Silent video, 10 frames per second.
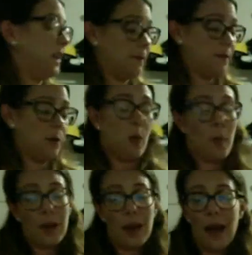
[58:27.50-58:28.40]
if you
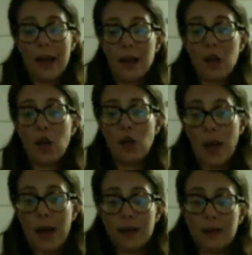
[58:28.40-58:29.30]
apply it
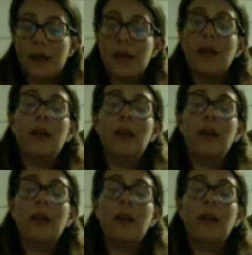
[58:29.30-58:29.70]
correctly